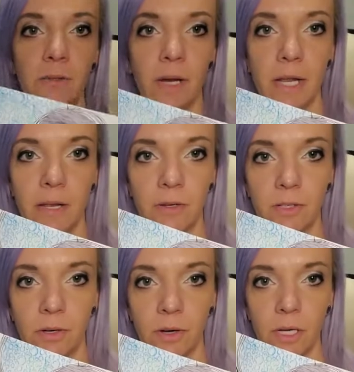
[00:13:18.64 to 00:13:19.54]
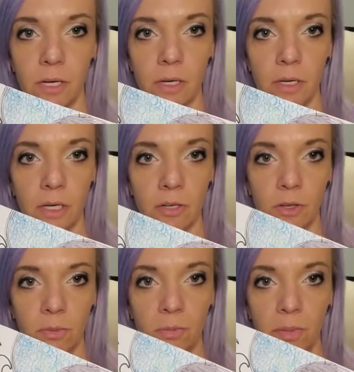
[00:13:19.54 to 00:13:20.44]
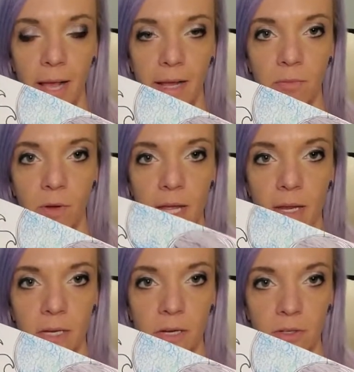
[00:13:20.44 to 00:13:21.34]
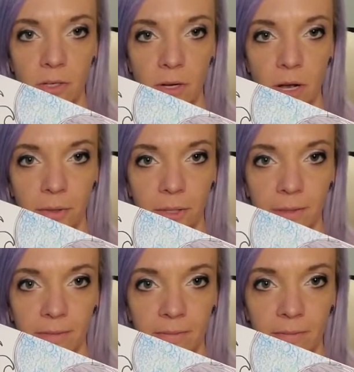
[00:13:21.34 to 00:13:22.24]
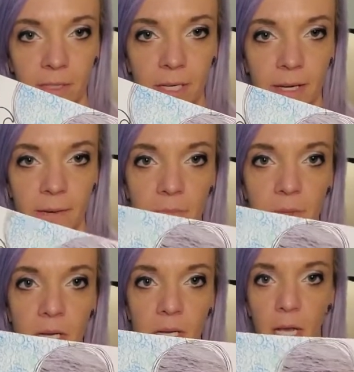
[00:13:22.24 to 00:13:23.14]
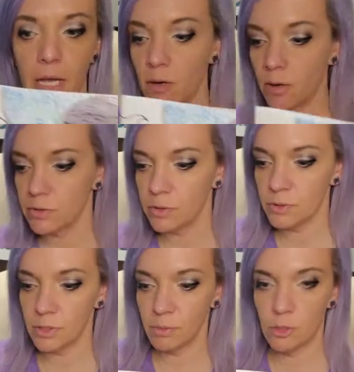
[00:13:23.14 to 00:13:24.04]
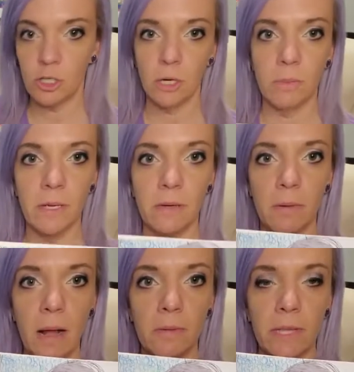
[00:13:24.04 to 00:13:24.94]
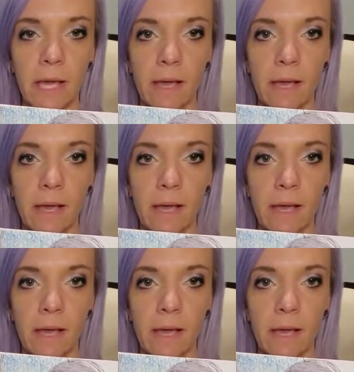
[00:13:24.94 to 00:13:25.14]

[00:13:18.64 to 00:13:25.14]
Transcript: Here's our black and white, and here's our color. Okay, I could also use some Sharpie around that